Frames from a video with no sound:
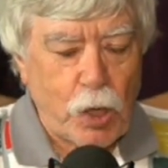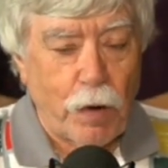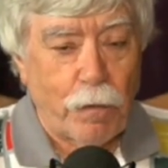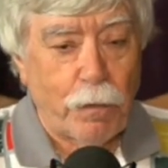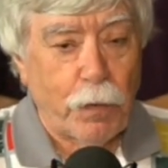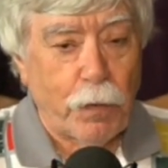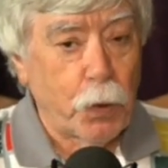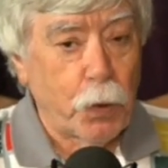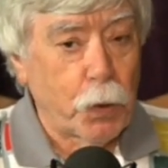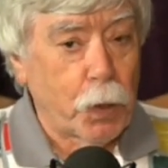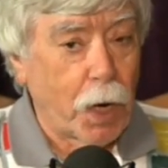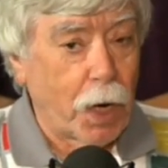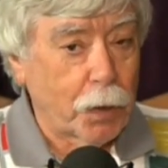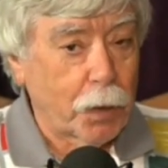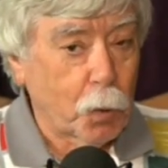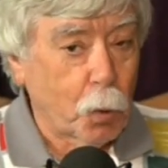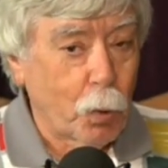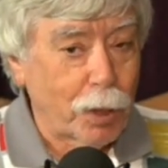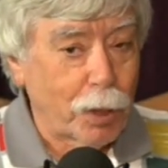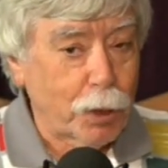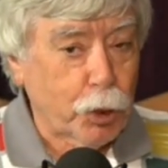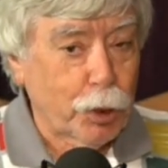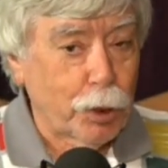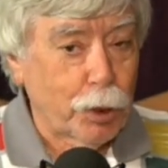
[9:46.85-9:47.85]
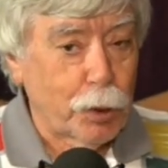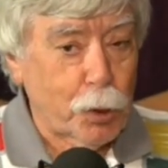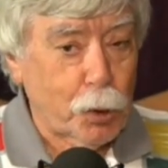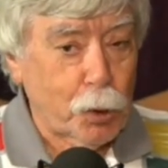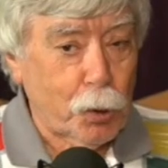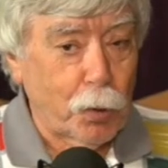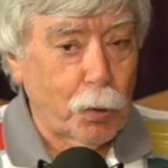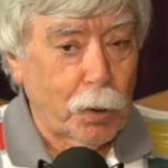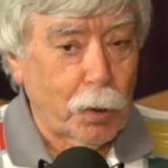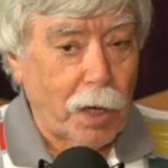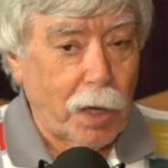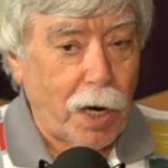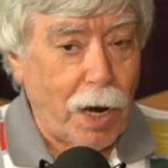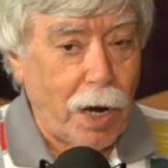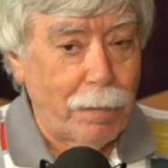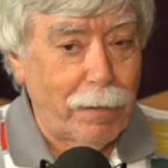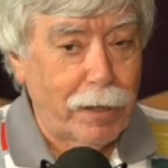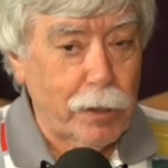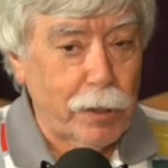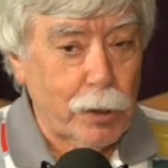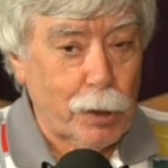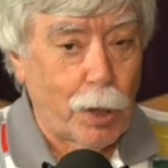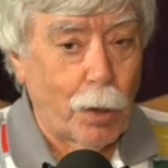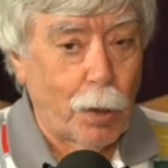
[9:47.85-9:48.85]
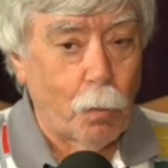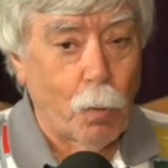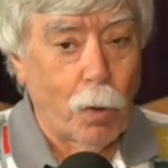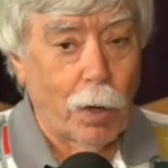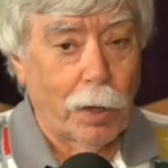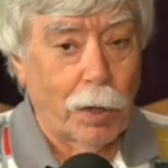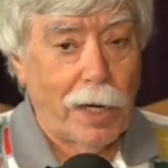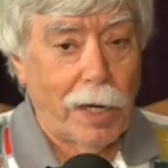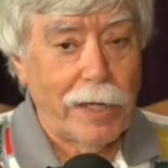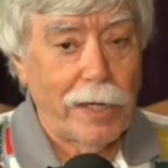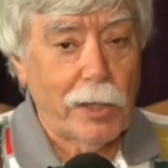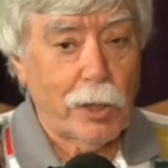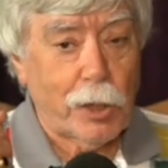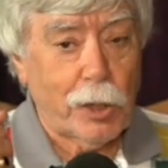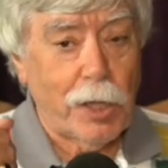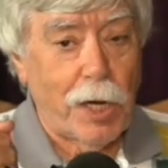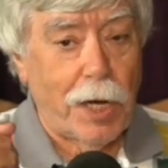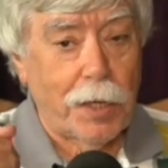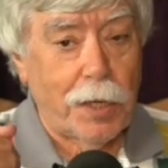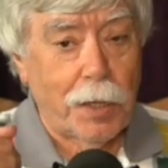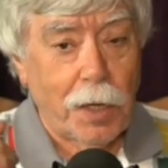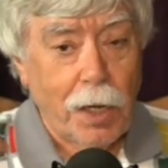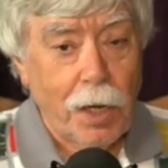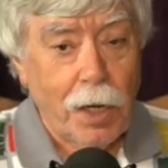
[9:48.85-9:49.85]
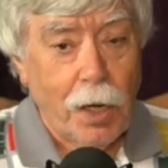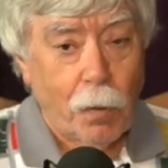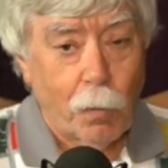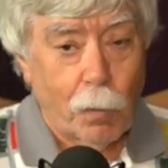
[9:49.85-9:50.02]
If you got questions or comments on what I said,